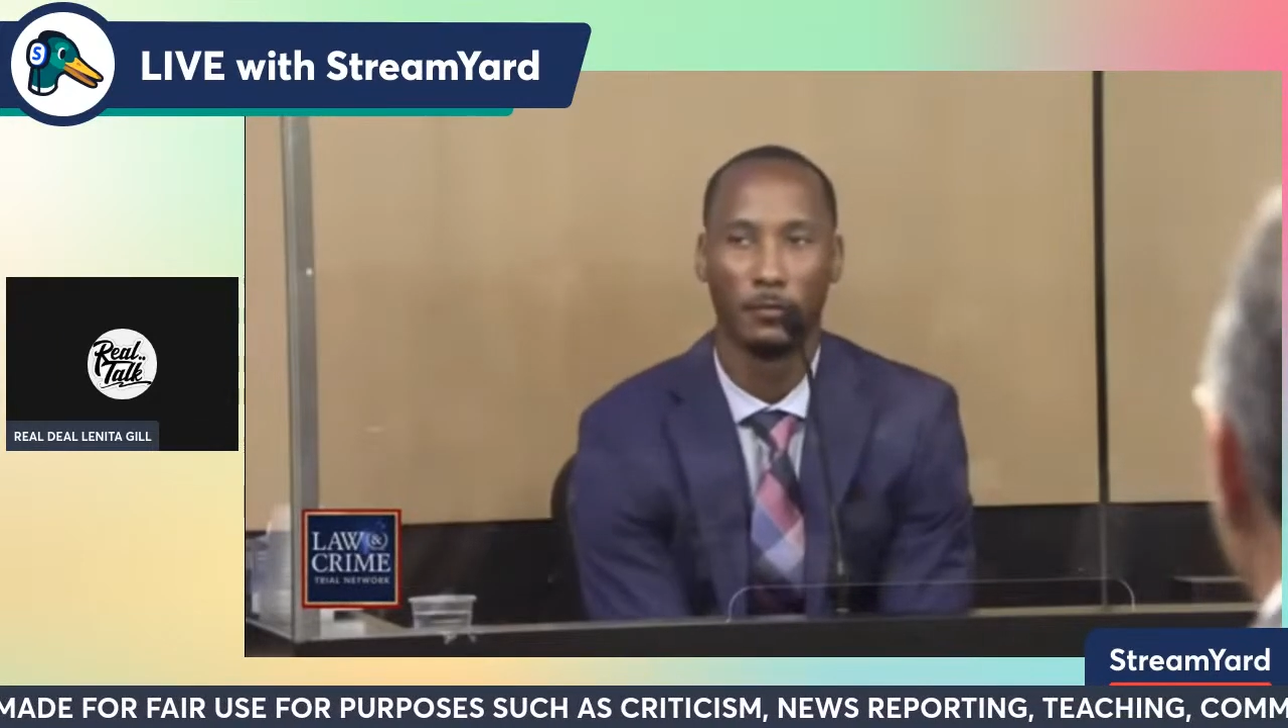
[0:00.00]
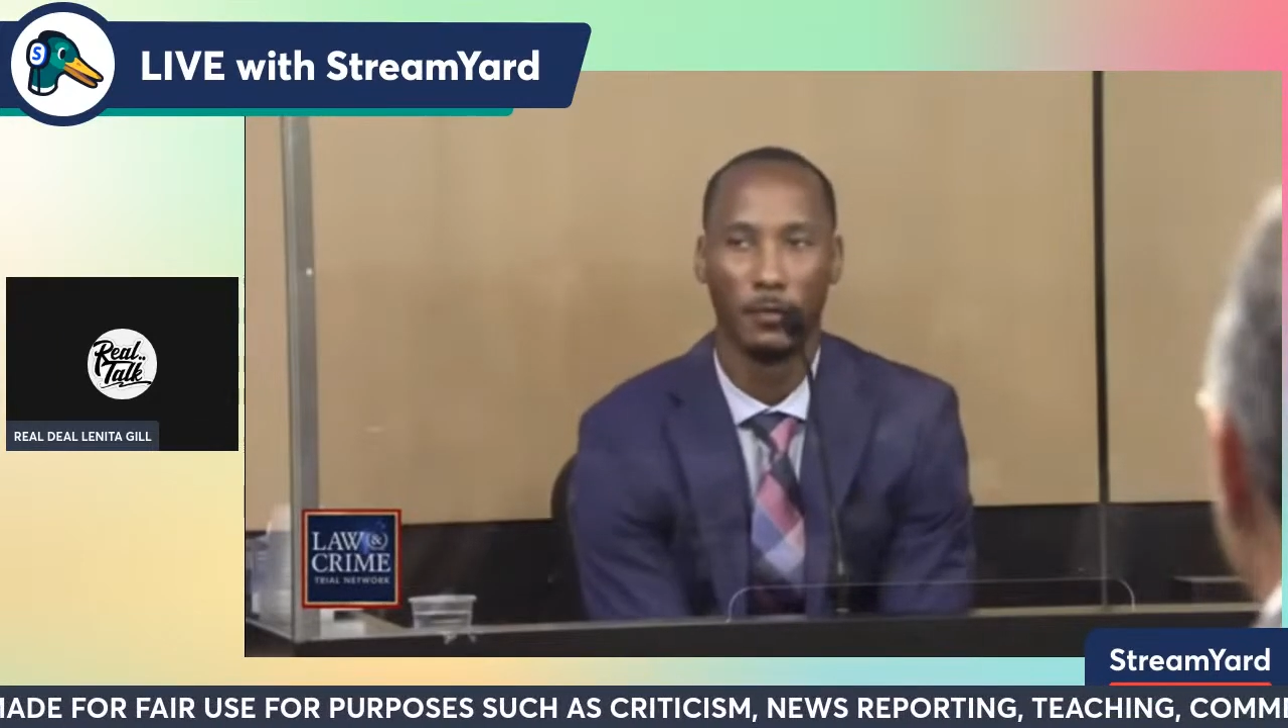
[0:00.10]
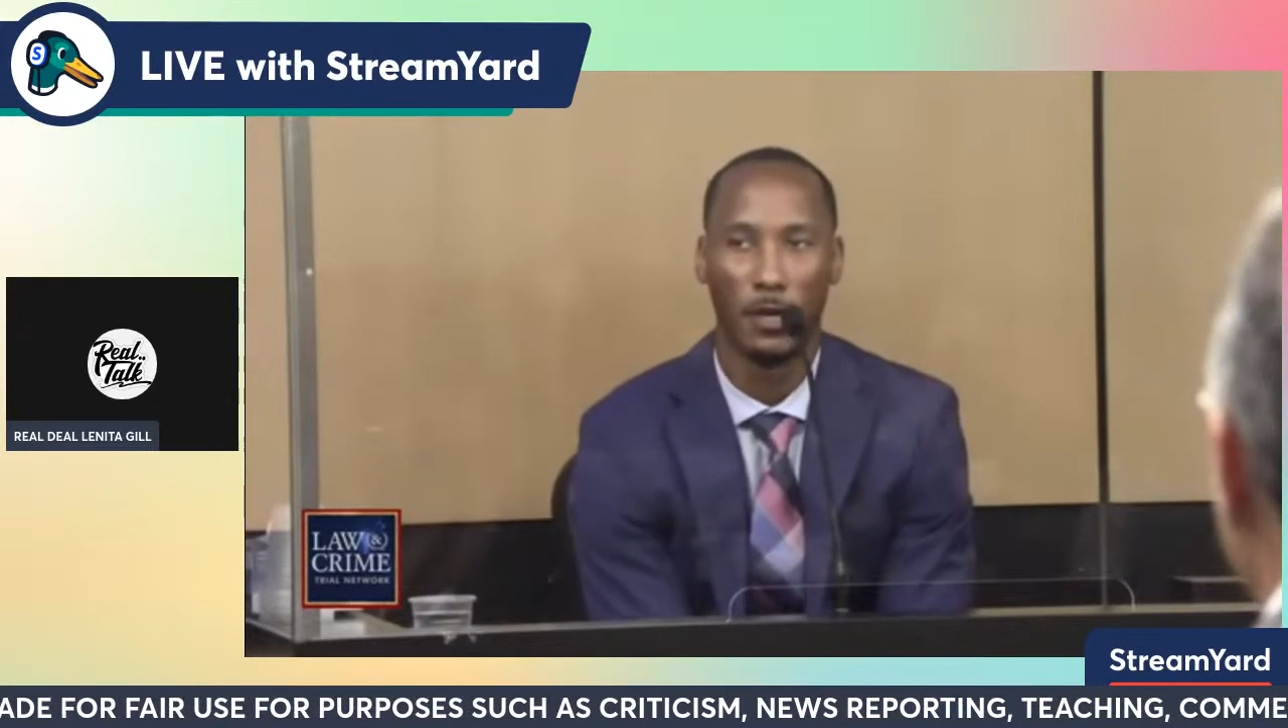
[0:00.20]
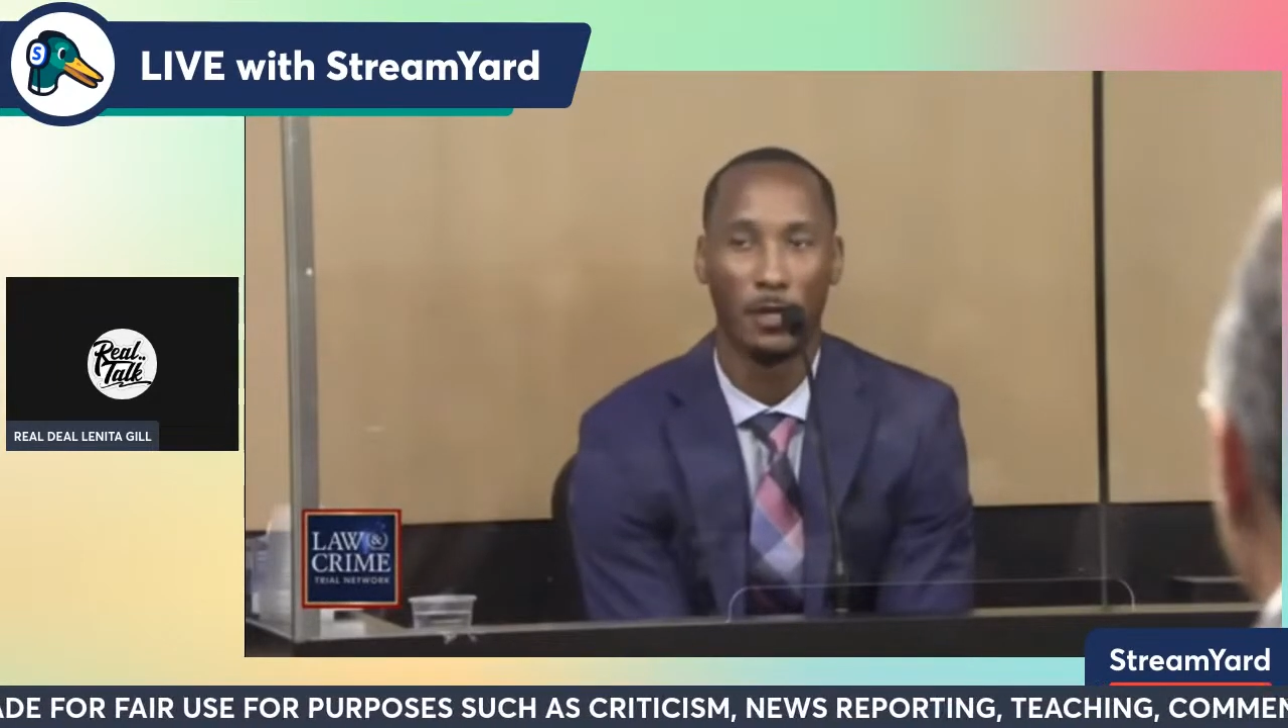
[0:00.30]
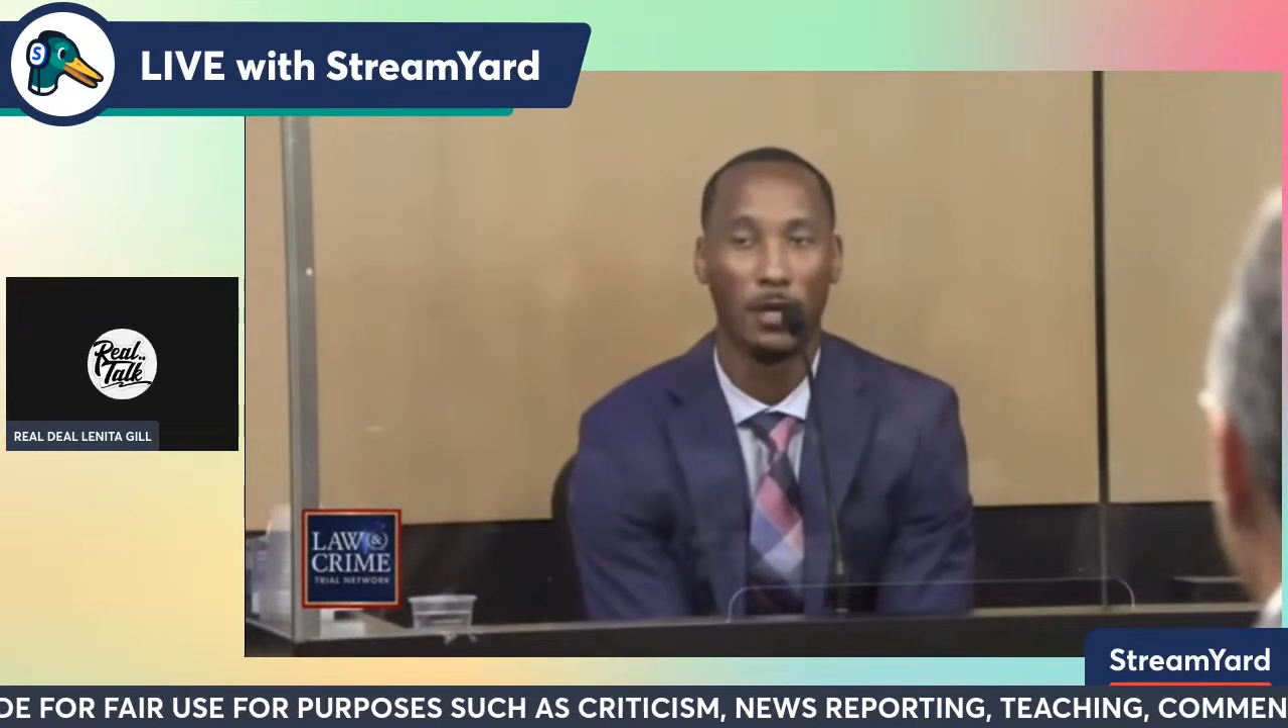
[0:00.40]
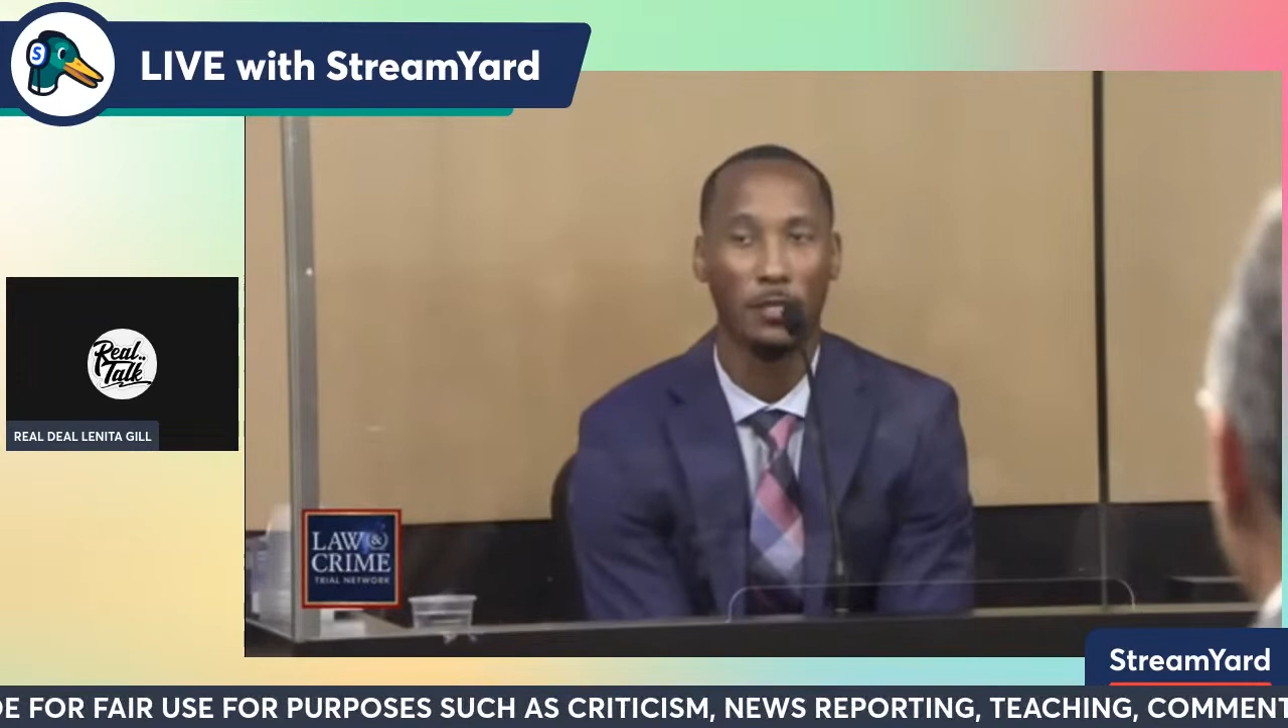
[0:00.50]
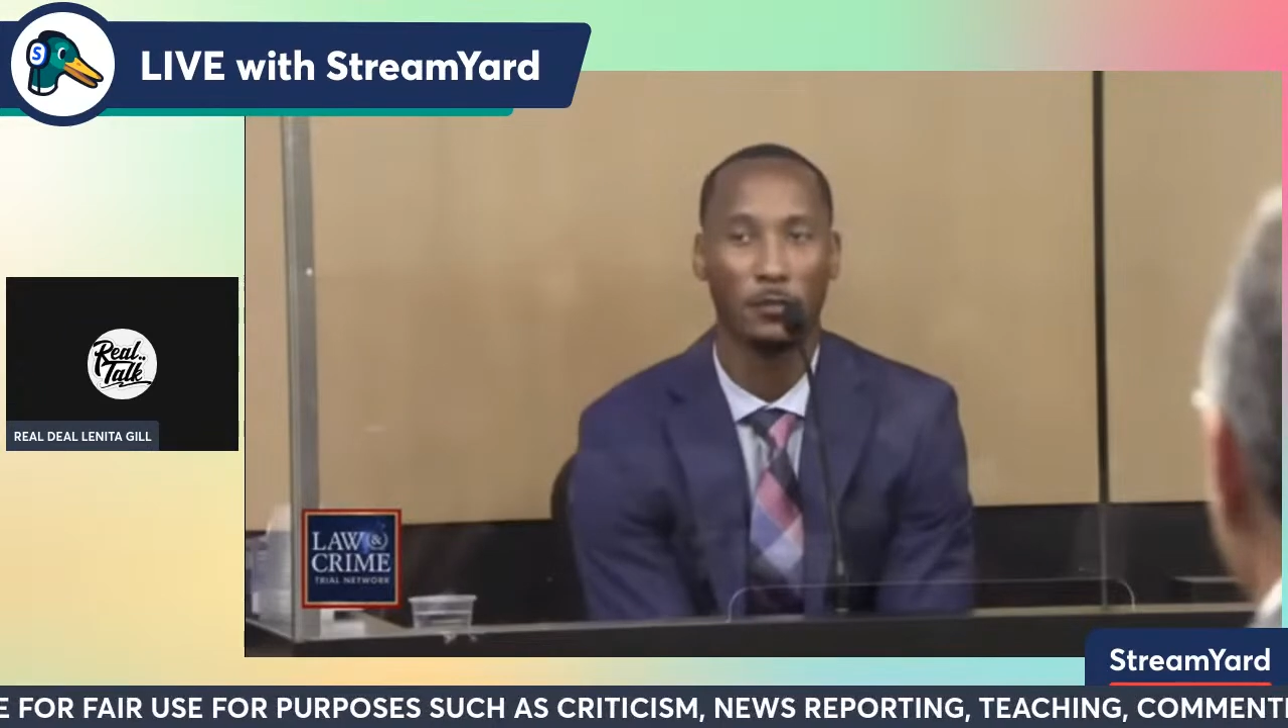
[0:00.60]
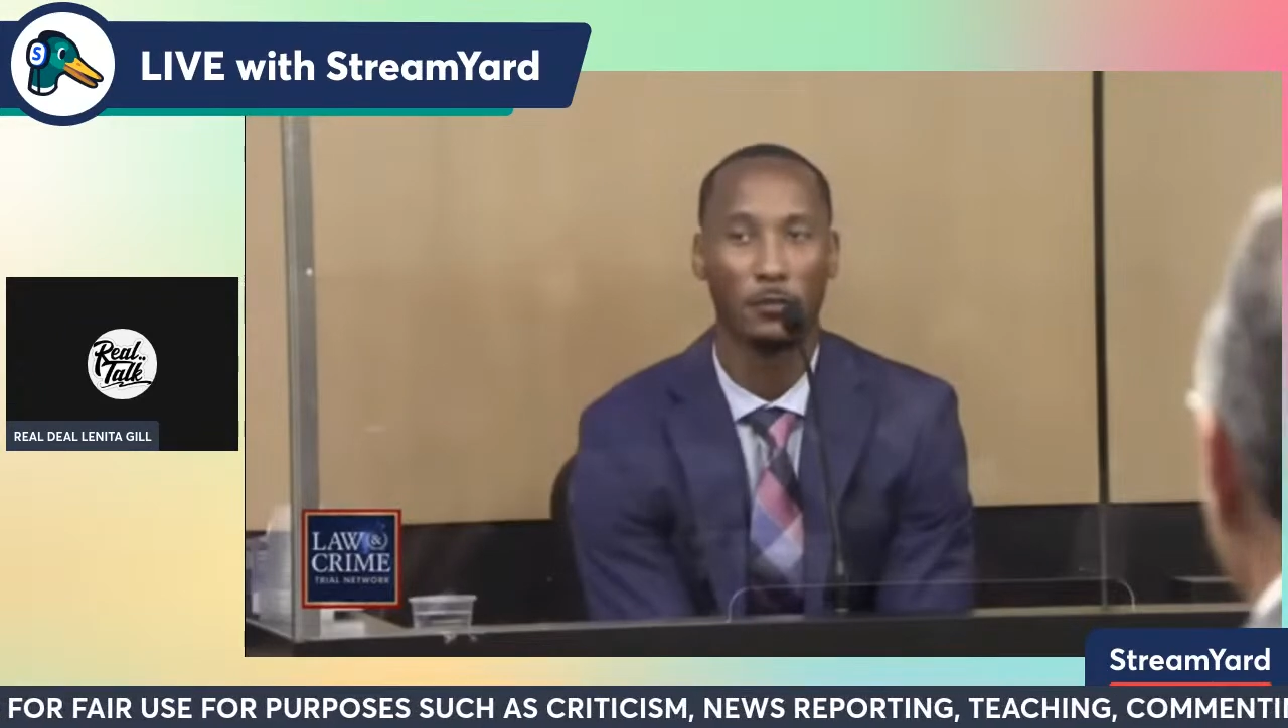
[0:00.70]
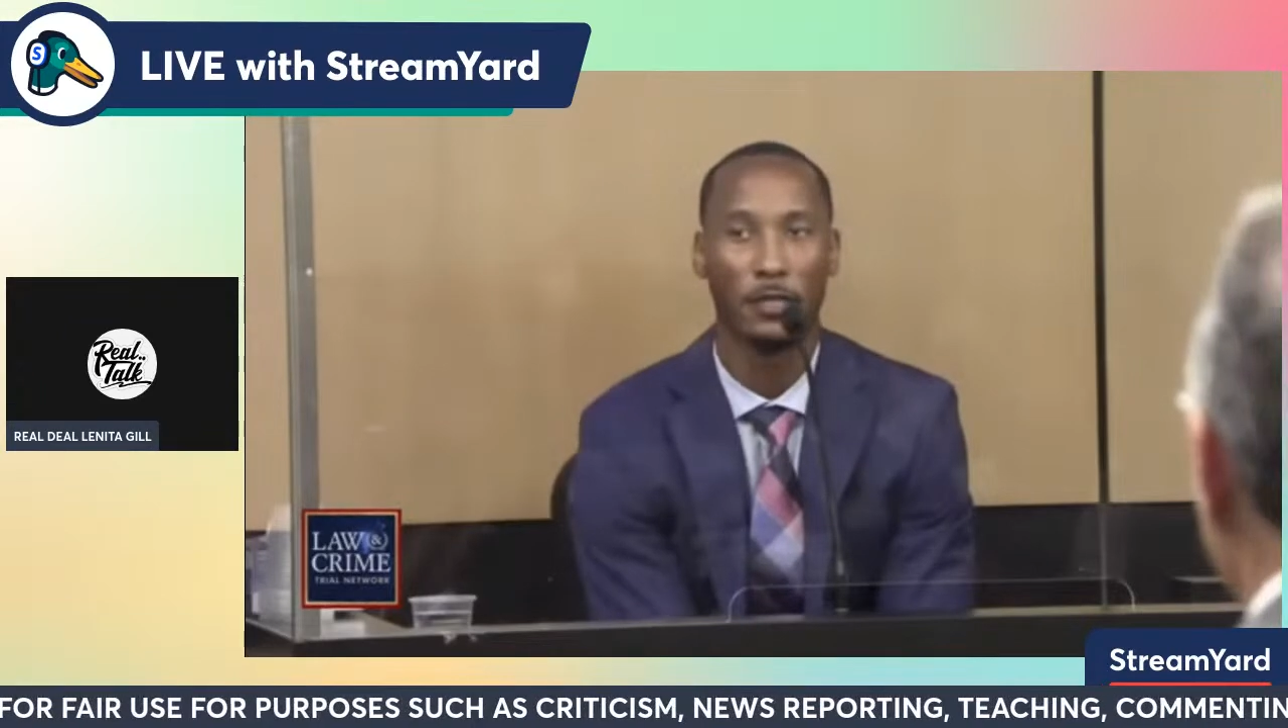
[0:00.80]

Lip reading: I thought she was